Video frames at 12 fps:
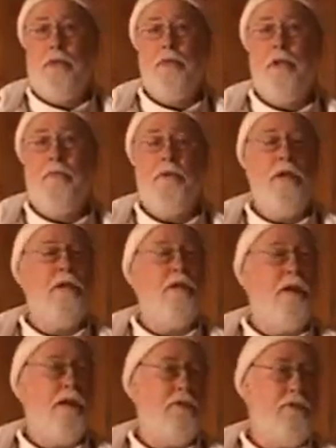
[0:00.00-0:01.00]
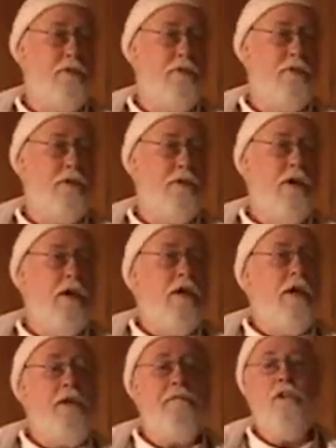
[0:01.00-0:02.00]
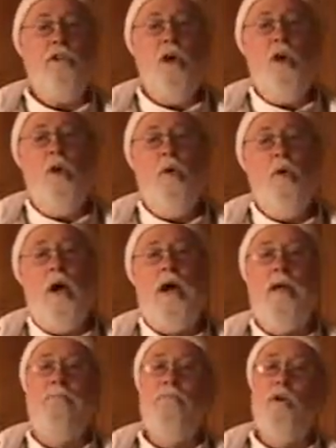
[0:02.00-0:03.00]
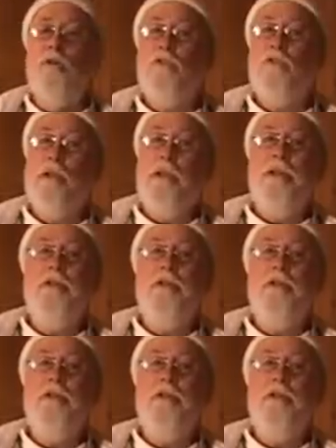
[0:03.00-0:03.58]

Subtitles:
I become unconscious, even though I am merging